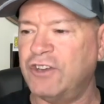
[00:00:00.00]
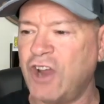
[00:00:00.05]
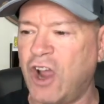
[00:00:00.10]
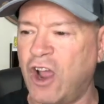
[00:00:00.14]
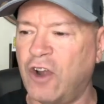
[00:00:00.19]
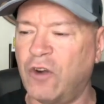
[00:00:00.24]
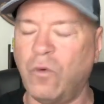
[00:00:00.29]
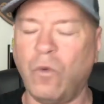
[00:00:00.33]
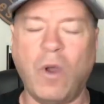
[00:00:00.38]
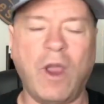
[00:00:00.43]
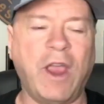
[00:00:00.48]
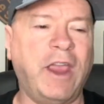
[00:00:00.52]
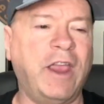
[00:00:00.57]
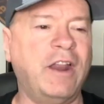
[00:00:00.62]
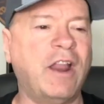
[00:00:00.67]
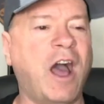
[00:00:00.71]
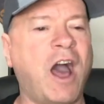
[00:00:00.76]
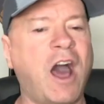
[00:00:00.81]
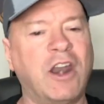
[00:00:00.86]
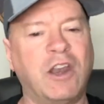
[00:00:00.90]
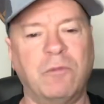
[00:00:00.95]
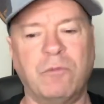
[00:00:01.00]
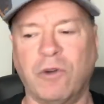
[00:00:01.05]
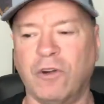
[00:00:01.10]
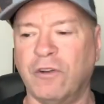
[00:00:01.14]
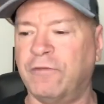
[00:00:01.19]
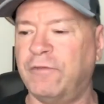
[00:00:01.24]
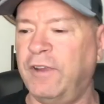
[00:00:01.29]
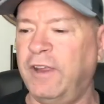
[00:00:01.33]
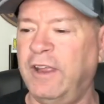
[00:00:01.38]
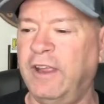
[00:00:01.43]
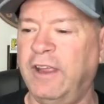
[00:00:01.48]
John Wayne, Audie
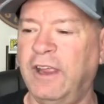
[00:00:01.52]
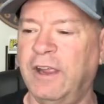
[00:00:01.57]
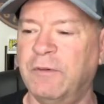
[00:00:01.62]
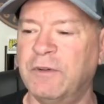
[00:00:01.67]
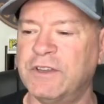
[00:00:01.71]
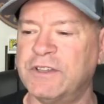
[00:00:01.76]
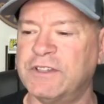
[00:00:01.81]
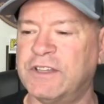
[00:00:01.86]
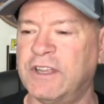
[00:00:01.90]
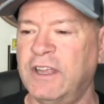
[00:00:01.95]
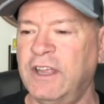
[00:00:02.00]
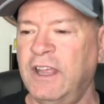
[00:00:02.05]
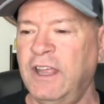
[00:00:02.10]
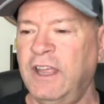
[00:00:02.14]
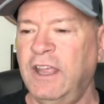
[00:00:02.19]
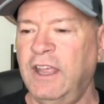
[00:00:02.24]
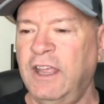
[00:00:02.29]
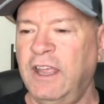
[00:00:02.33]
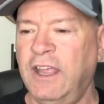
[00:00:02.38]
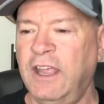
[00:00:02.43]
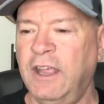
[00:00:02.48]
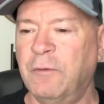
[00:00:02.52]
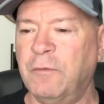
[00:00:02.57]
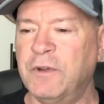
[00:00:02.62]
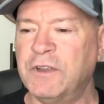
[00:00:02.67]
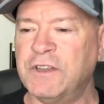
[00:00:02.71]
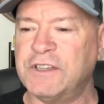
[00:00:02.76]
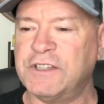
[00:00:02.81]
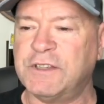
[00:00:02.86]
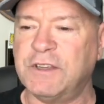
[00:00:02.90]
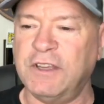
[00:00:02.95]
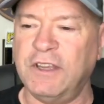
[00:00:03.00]
Murphy. It was it
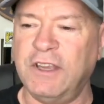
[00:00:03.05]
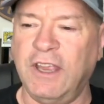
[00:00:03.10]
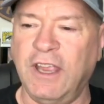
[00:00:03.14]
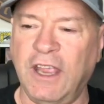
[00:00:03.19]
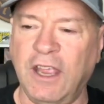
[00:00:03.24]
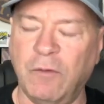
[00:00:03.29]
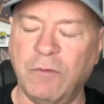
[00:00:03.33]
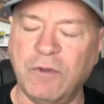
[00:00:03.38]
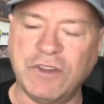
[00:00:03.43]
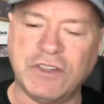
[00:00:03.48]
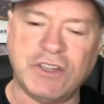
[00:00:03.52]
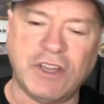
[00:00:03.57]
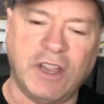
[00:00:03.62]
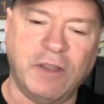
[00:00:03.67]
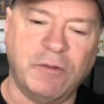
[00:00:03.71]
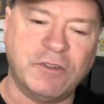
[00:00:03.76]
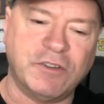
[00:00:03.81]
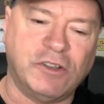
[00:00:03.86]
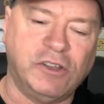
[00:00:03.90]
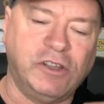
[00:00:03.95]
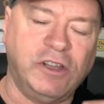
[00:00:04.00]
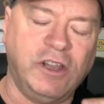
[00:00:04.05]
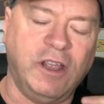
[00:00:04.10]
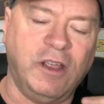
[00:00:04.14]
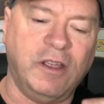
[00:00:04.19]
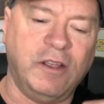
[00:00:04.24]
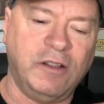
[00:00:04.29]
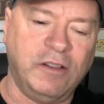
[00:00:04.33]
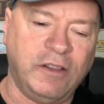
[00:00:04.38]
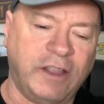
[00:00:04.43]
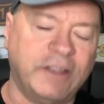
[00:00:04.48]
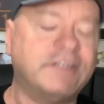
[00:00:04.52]
was it was it was
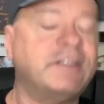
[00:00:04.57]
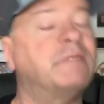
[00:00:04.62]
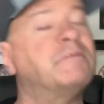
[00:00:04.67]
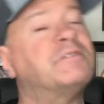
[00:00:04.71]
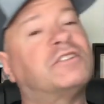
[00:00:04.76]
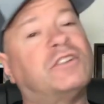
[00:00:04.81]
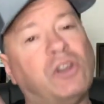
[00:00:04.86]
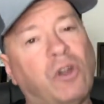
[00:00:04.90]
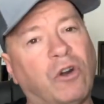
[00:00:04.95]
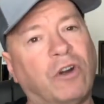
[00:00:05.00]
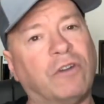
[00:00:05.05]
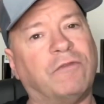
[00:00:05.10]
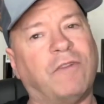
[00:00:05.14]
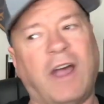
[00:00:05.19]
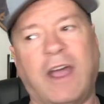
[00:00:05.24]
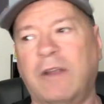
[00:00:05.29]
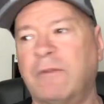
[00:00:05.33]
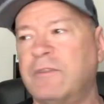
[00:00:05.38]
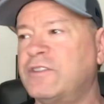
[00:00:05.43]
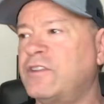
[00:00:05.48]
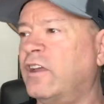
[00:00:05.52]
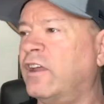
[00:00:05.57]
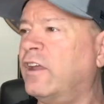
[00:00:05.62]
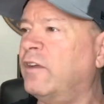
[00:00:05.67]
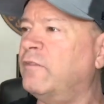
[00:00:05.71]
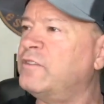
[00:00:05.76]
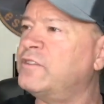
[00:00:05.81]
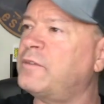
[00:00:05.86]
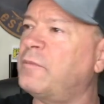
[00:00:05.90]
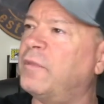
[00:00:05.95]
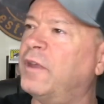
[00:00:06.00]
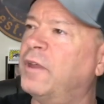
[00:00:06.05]
like I said, it was glorified. It was like it
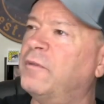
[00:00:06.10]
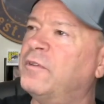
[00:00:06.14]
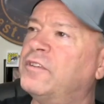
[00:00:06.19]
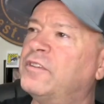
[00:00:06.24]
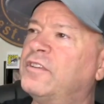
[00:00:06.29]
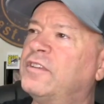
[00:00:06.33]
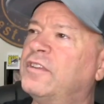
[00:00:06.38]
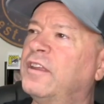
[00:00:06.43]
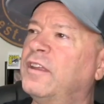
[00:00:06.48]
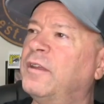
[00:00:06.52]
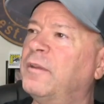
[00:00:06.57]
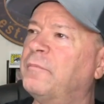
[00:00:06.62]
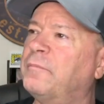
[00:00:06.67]
was it was.